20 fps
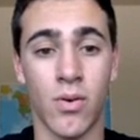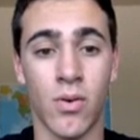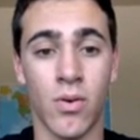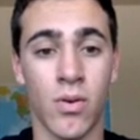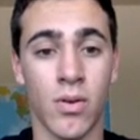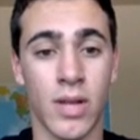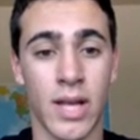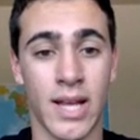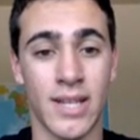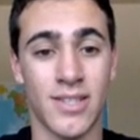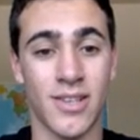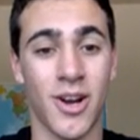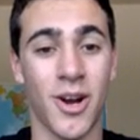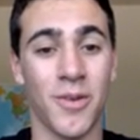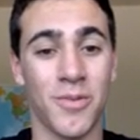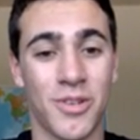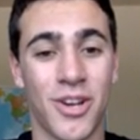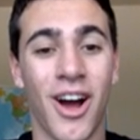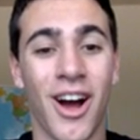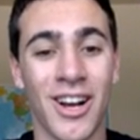hole, Lance
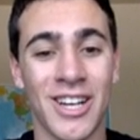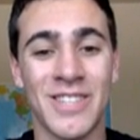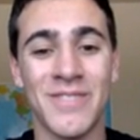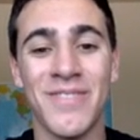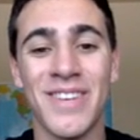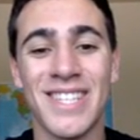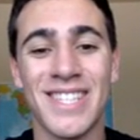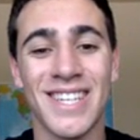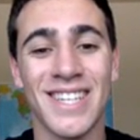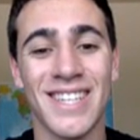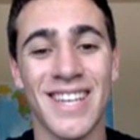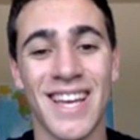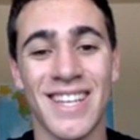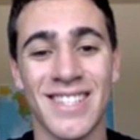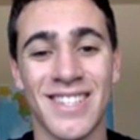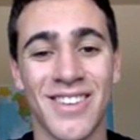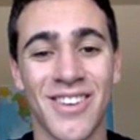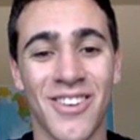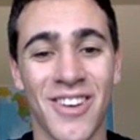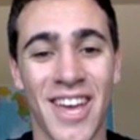Armstrong's missing
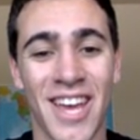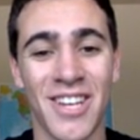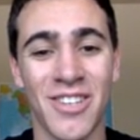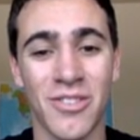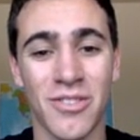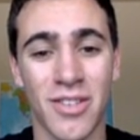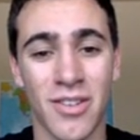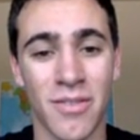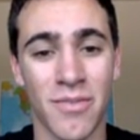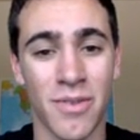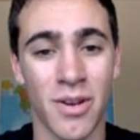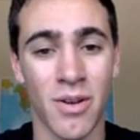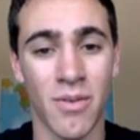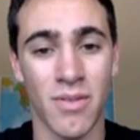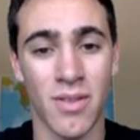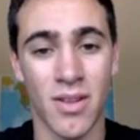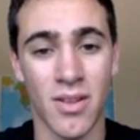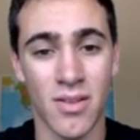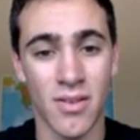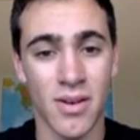testicle, angels interfering
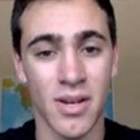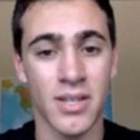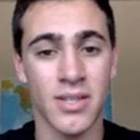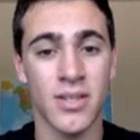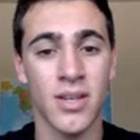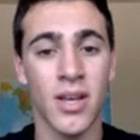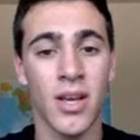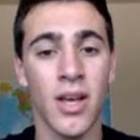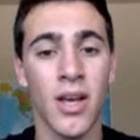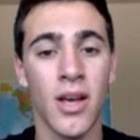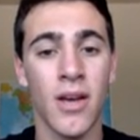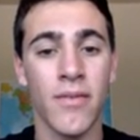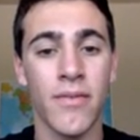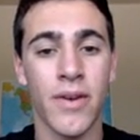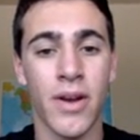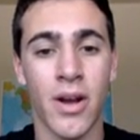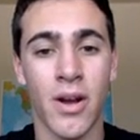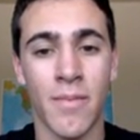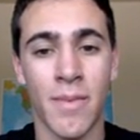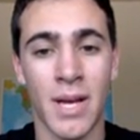with otherwise
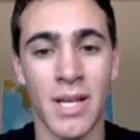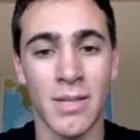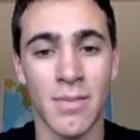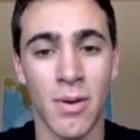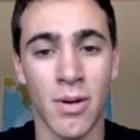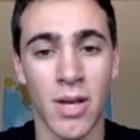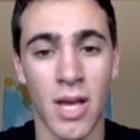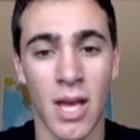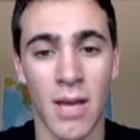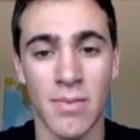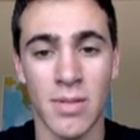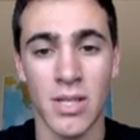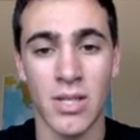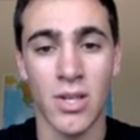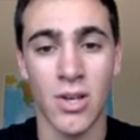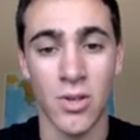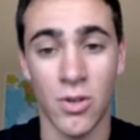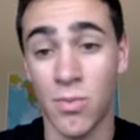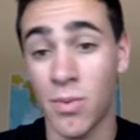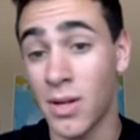fair, baseball games,
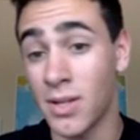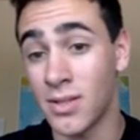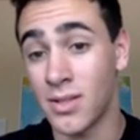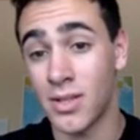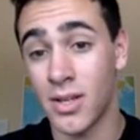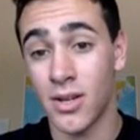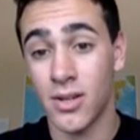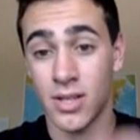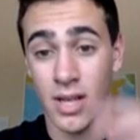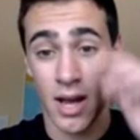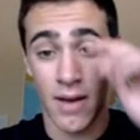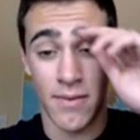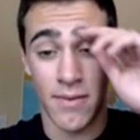exchanging pleasantries,